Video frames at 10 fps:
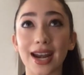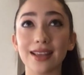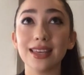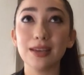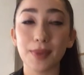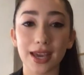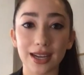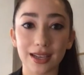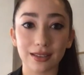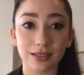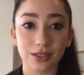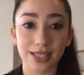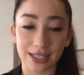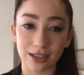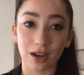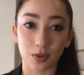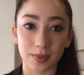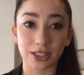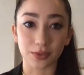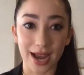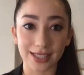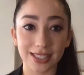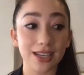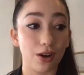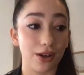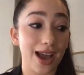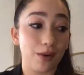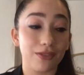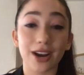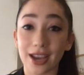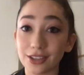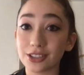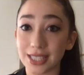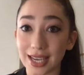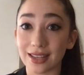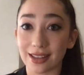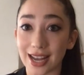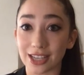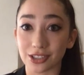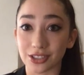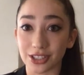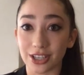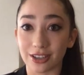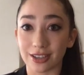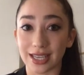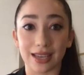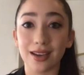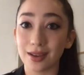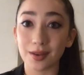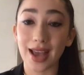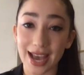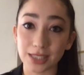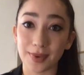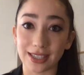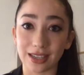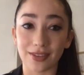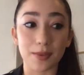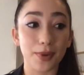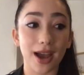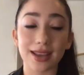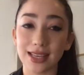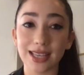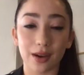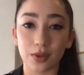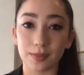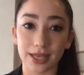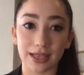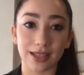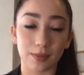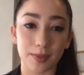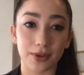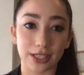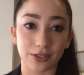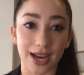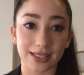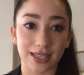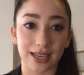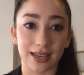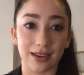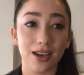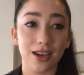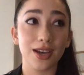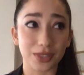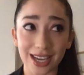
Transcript: And I think banning TikTok would be drastic. However, I understand the national security aspect of it, but I think that would be that would be pretty drastic and would